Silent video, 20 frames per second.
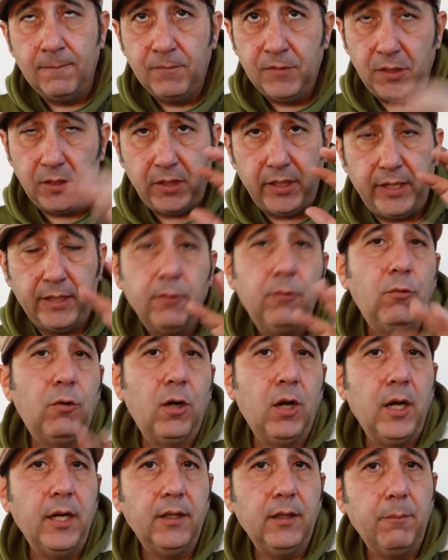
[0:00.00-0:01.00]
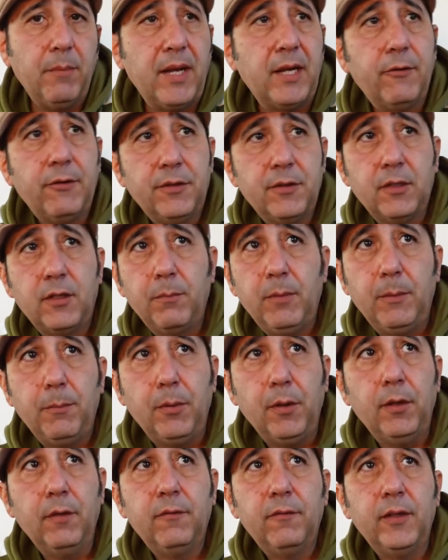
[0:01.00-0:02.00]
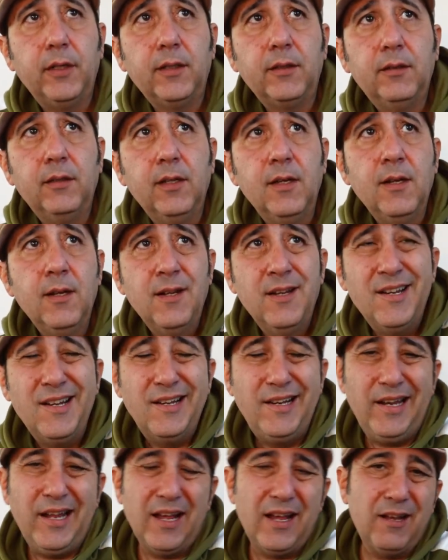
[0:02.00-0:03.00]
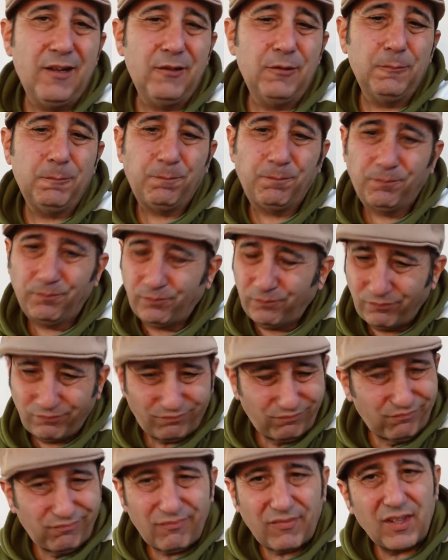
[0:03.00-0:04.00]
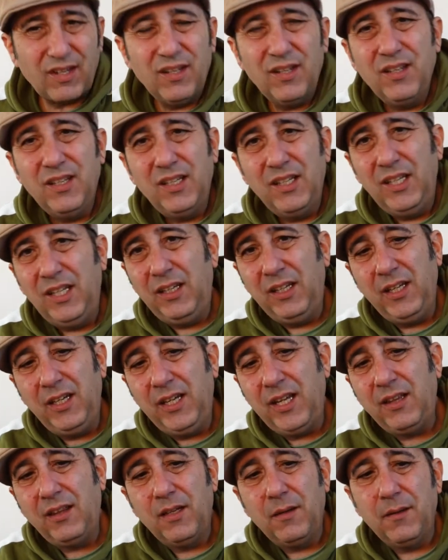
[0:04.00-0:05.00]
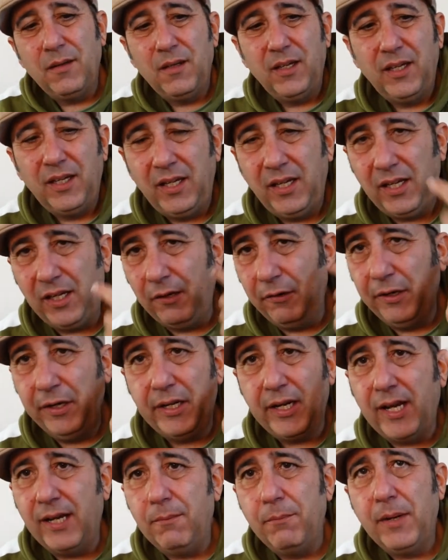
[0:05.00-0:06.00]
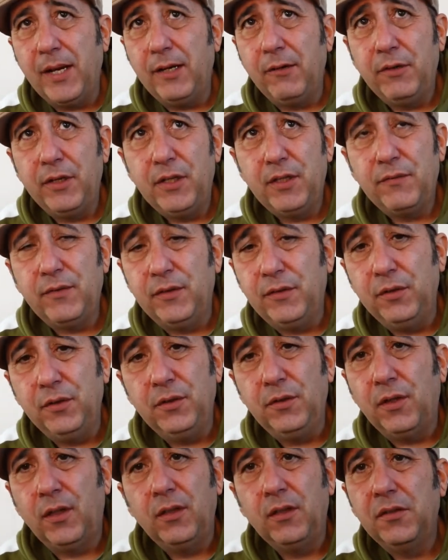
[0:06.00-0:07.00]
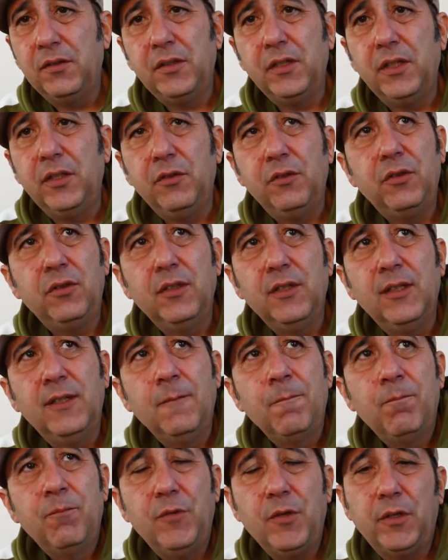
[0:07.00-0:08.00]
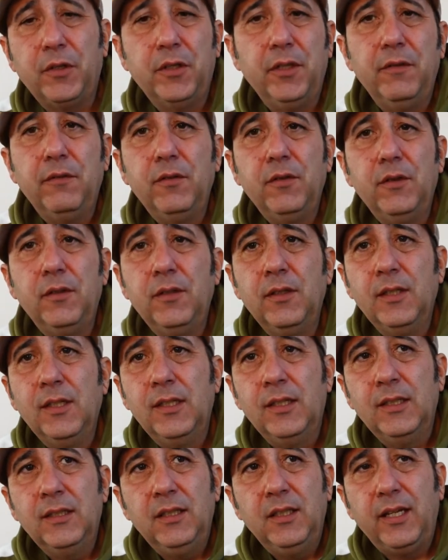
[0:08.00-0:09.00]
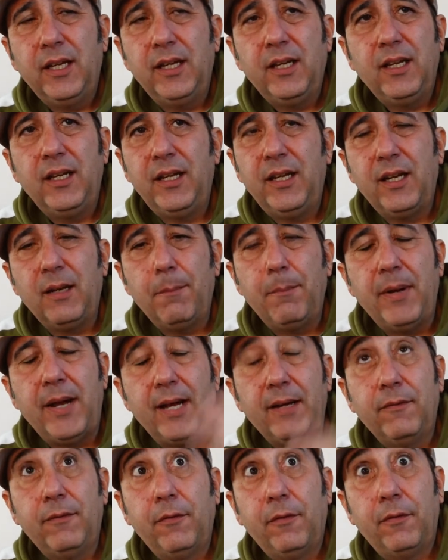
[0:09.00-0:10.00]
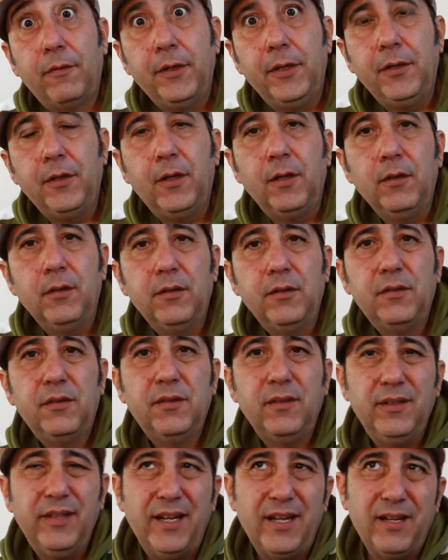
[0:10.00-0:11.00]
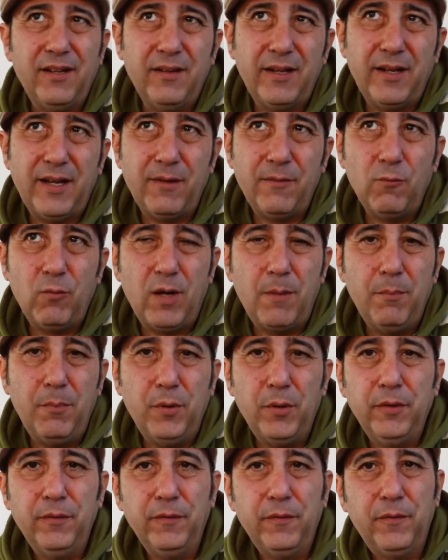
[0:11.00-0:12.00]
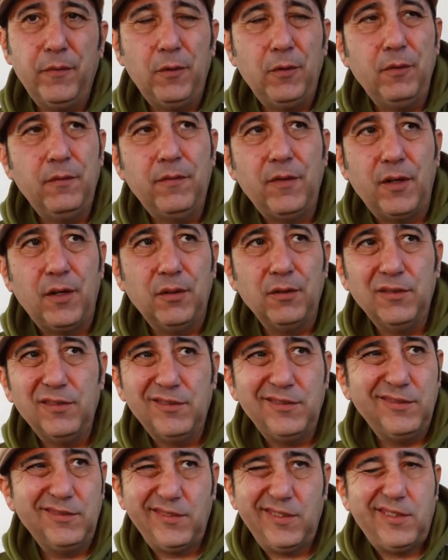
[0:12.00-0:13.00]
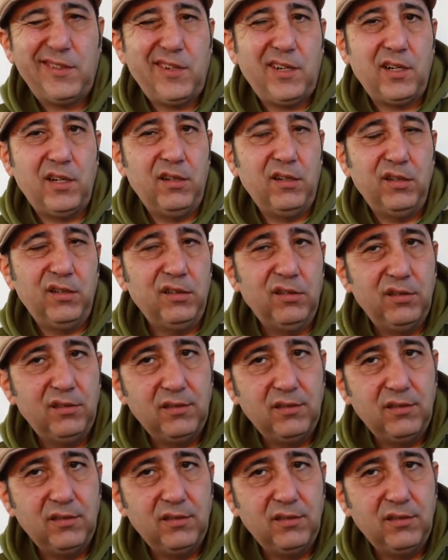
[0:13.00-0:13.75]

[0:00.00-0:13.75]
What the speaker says: You got to get it right. The battery's got to be perfect. Now you can get the hearing aid batteries for $2 each, not even. You get a pack for $3. Now at 1.4 volt, it's not going to.